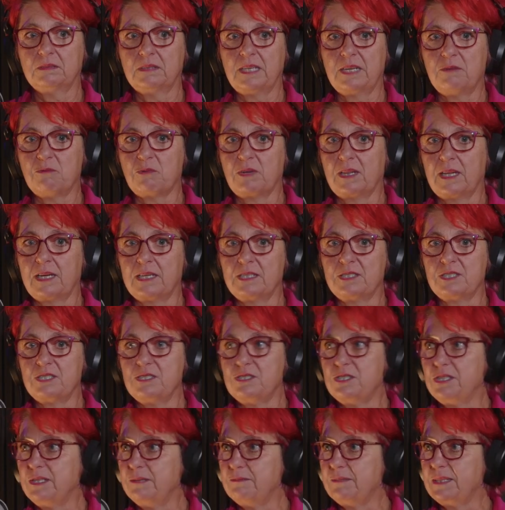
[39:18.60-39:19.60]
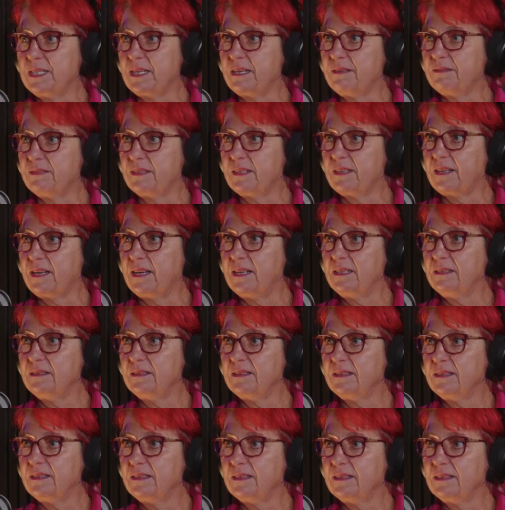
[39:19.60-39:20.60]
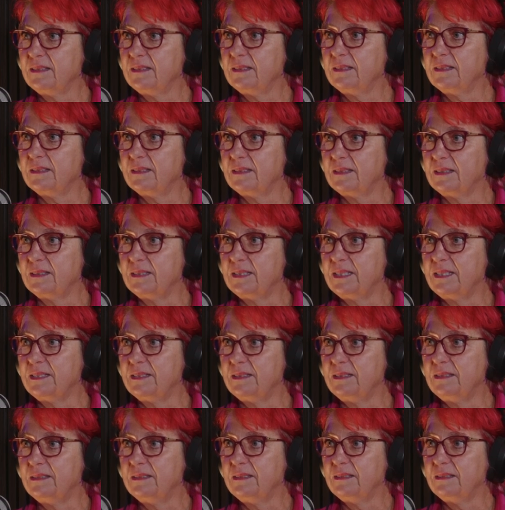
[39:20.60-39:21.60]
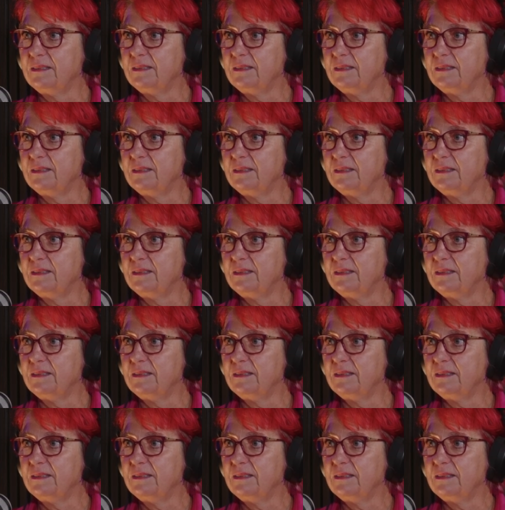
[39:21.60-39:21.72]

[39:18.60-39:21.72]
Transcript: in relationships after that until